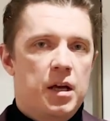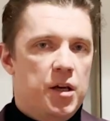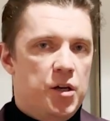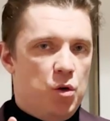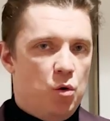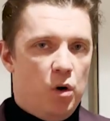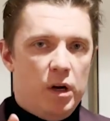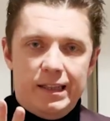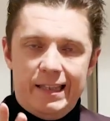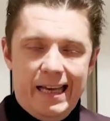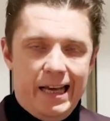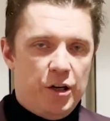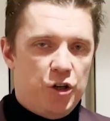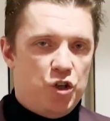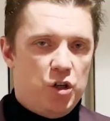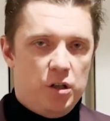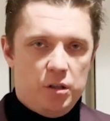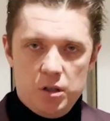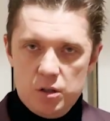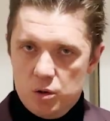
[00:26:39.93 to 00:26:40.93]
Your
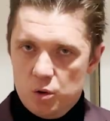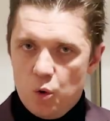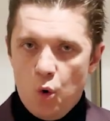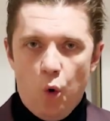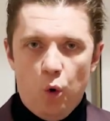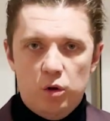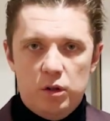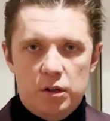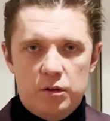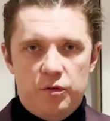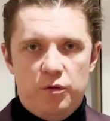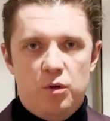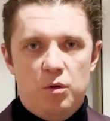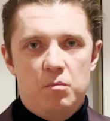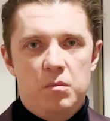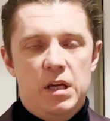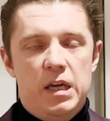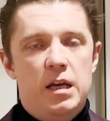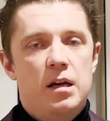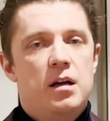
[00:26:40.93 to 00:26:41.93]
attention is golden for
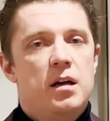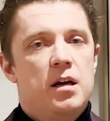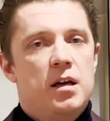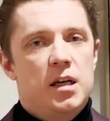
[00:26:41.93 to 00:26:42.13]
me.